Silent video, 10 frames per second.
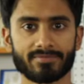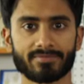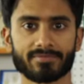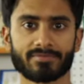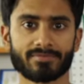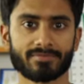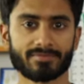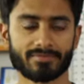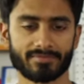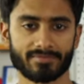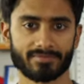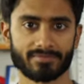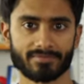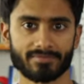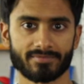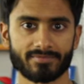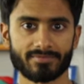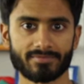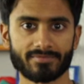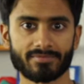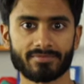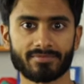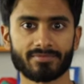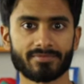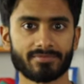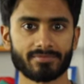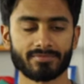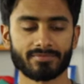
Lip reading: [no speech]